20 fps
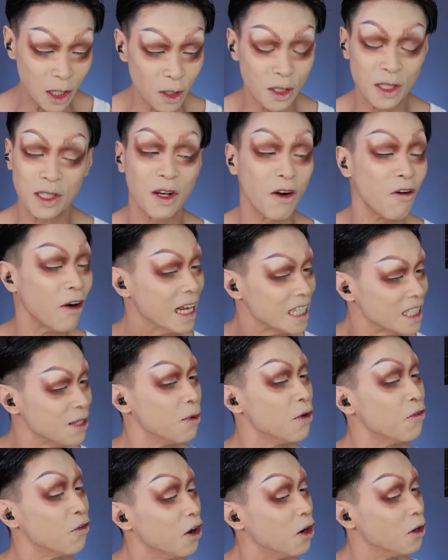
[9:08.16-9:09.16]
looks crazy
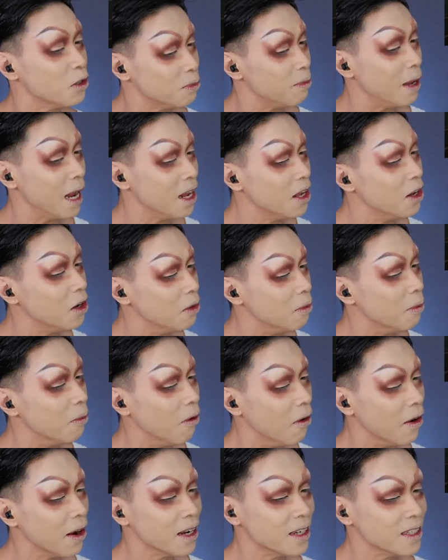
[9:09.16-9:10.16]
before it looks better, you know,
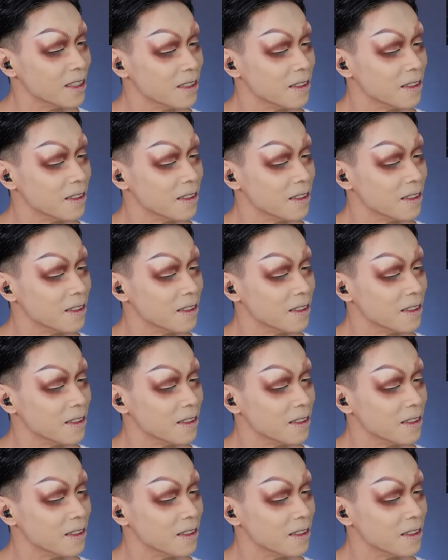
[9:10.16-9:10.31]
boy.